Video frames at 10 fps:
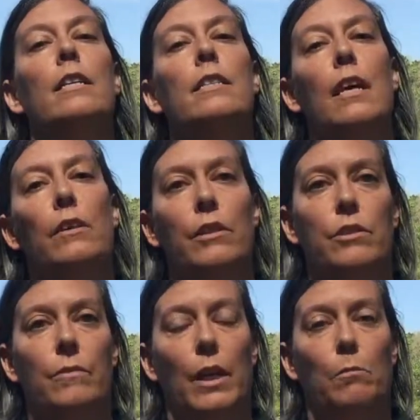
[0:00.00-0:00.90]
sell their
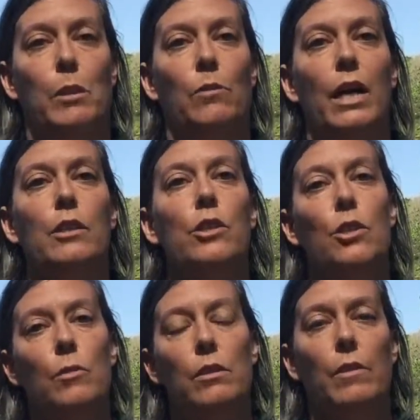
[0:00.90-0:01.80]
development rights
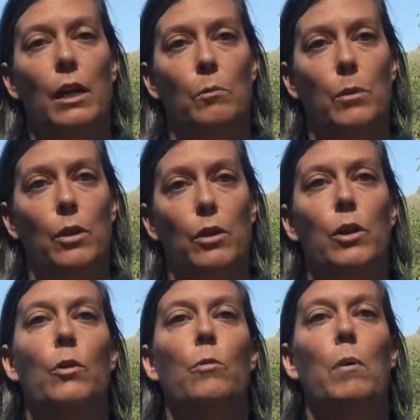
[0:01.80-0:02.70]
to a developer
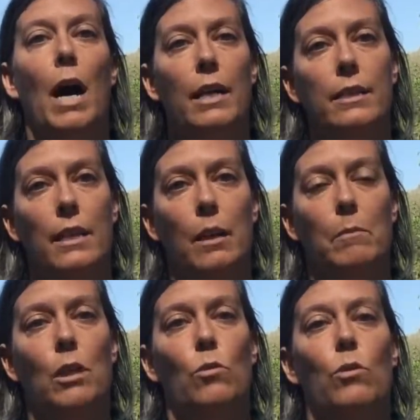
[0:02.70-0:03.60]
who buys them
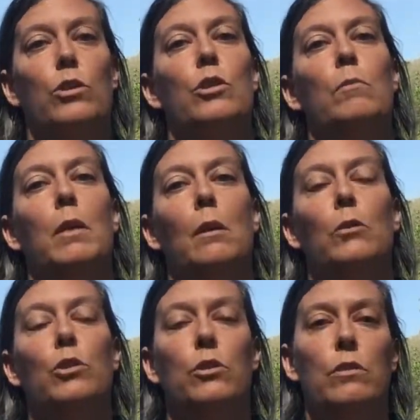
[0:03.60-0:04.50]
in order to be
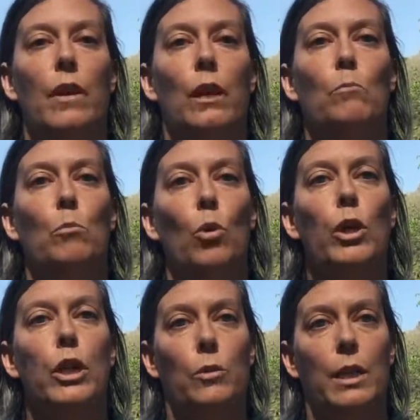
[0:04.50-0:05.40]
able to develop more
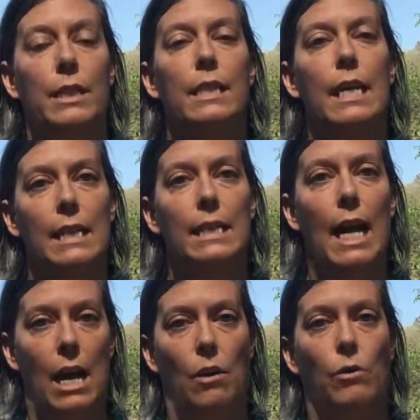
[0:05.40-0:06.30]
units in
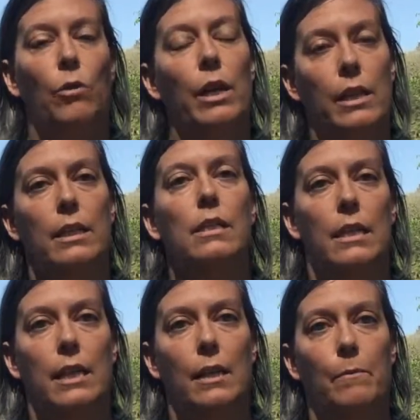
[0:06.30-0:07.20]
town or in a
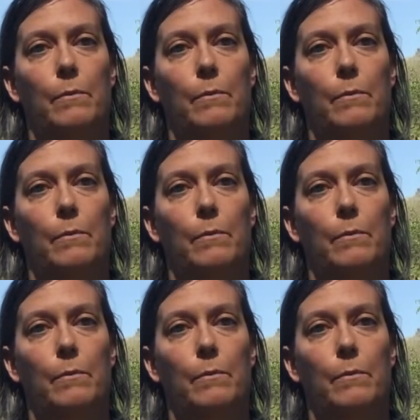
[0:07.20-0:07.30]
city.